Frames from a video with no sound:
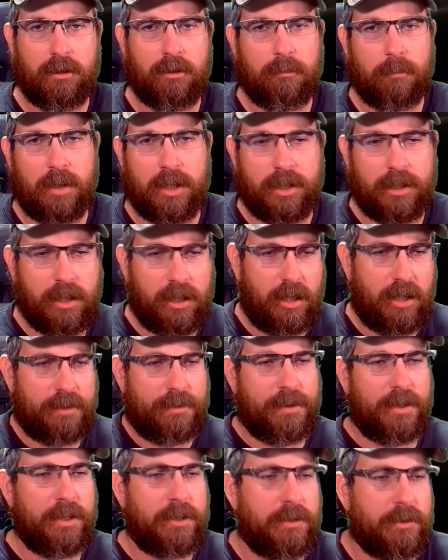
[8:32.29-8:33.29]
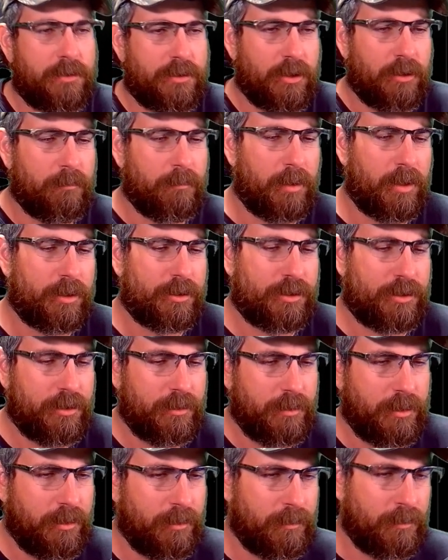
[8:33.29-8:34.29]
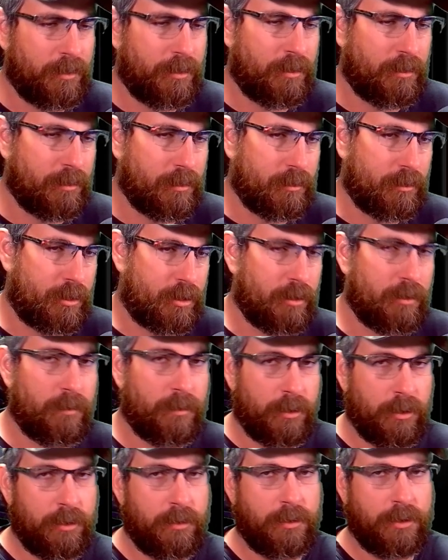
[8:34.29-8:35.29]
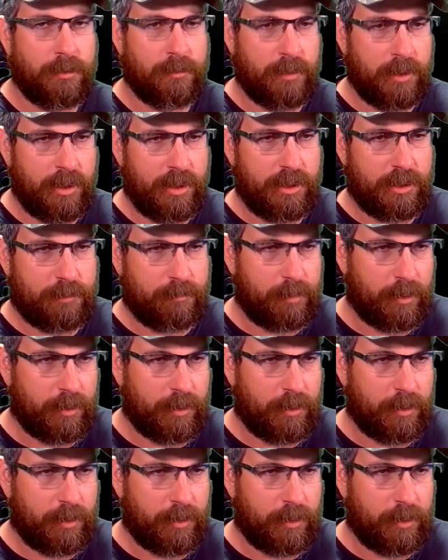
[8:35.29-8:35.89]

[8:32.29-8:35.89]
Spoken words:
Oh my god, thank you so much. Two new uniques.